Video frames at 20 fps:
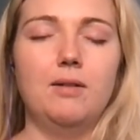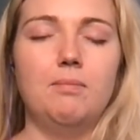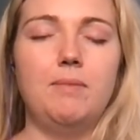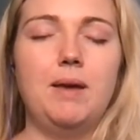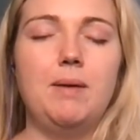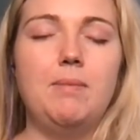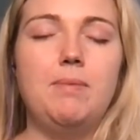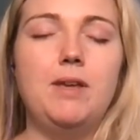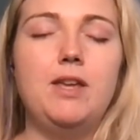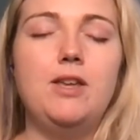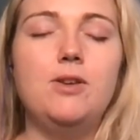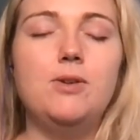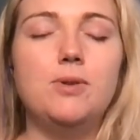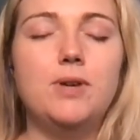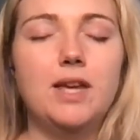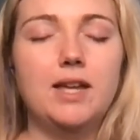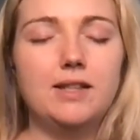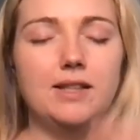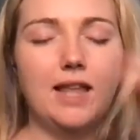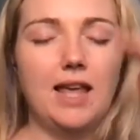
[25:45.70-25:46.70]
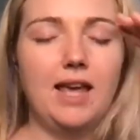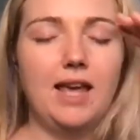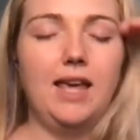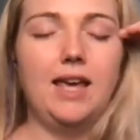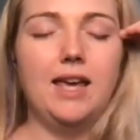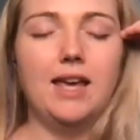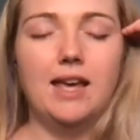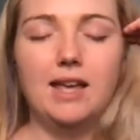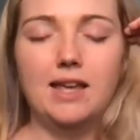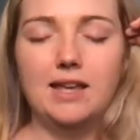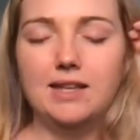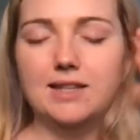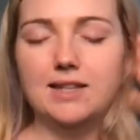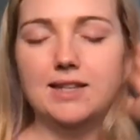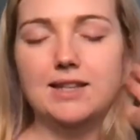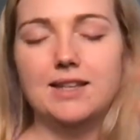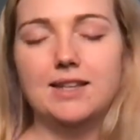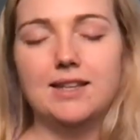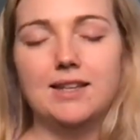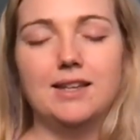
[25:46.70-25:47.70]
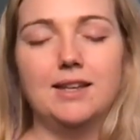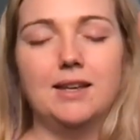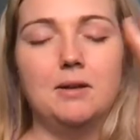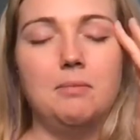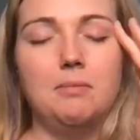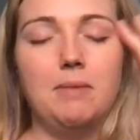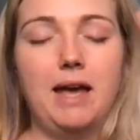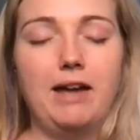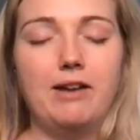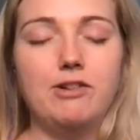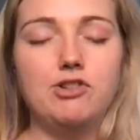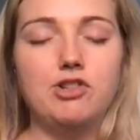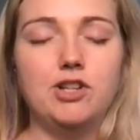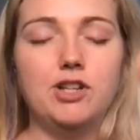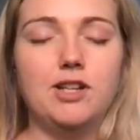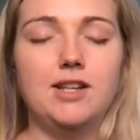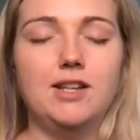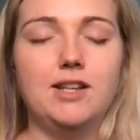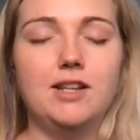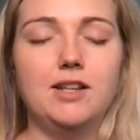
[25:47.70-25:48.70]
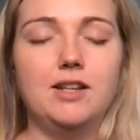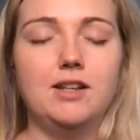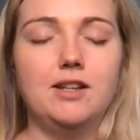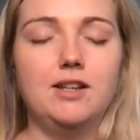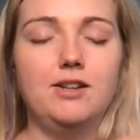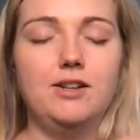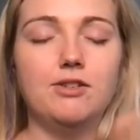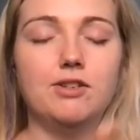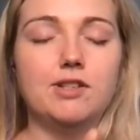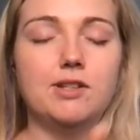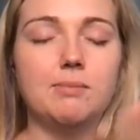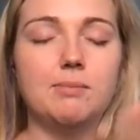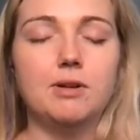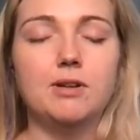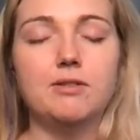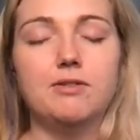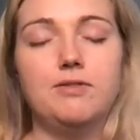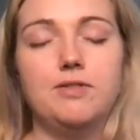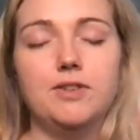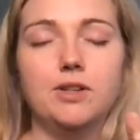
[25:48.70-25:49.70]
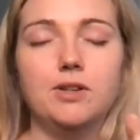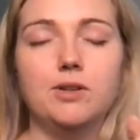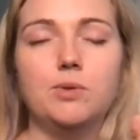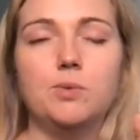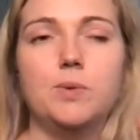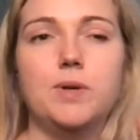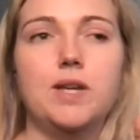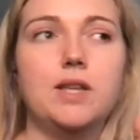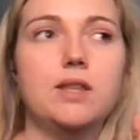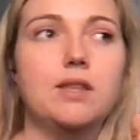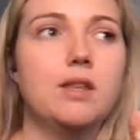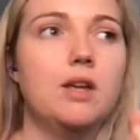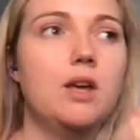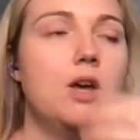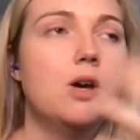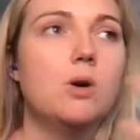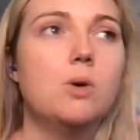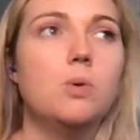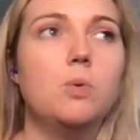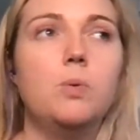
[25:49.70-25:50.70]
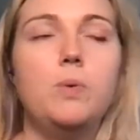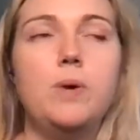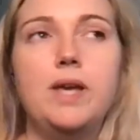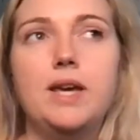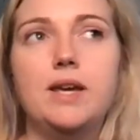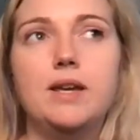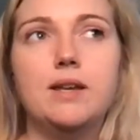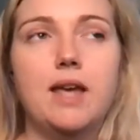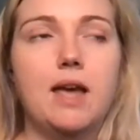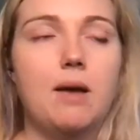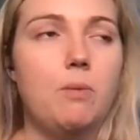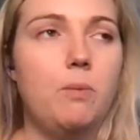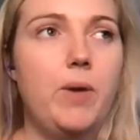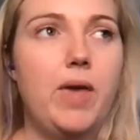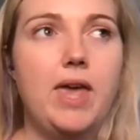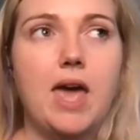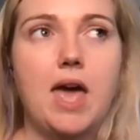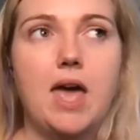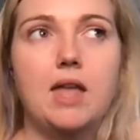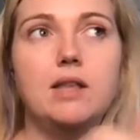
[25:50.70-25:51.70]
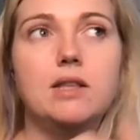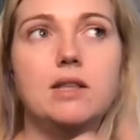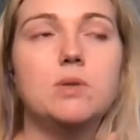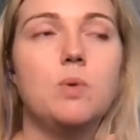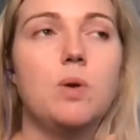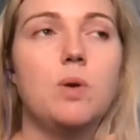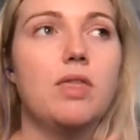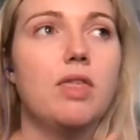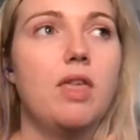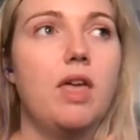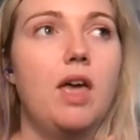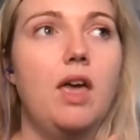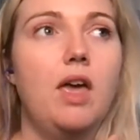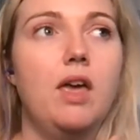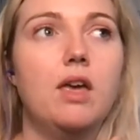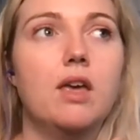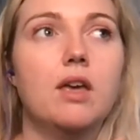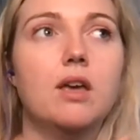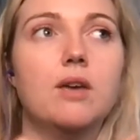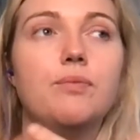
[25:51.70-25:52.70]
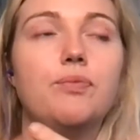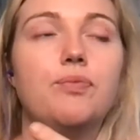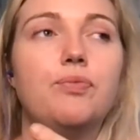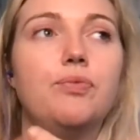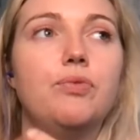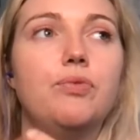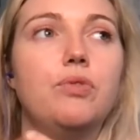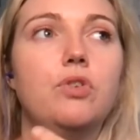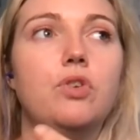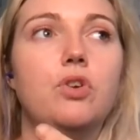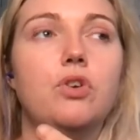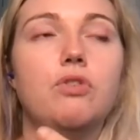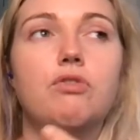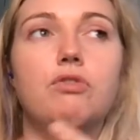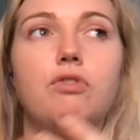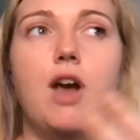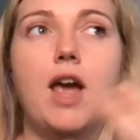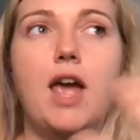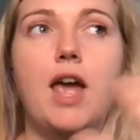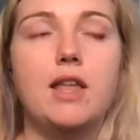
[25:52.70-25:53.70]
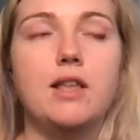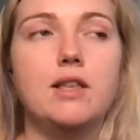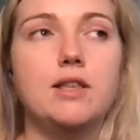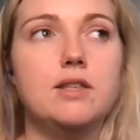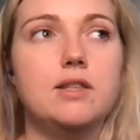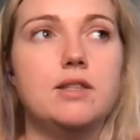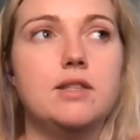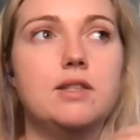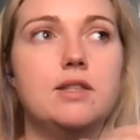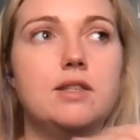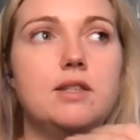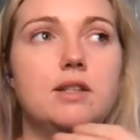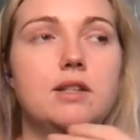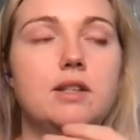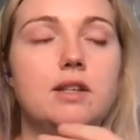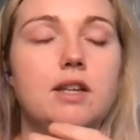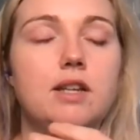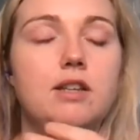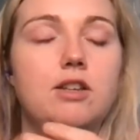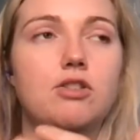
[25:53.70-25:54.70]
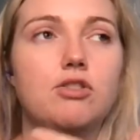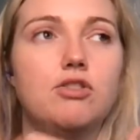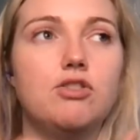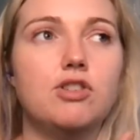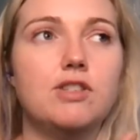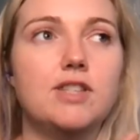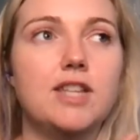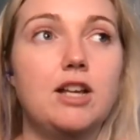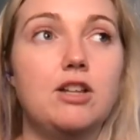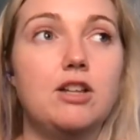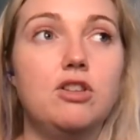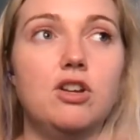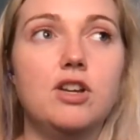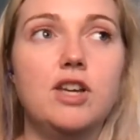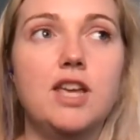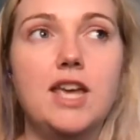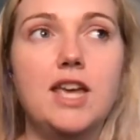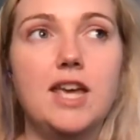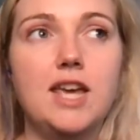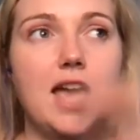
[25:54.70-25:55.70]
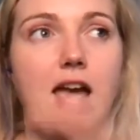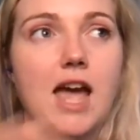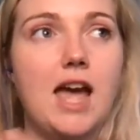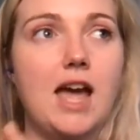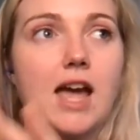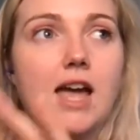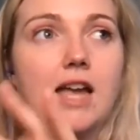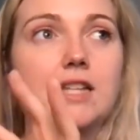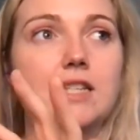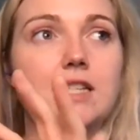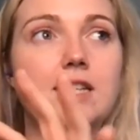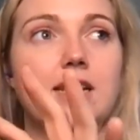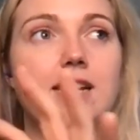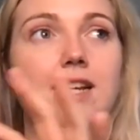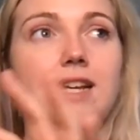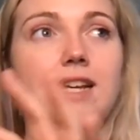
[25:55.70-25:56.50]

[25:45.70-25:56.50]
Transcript: you can like imagine your summer filled with weekends with like your friends, and you're just like looking at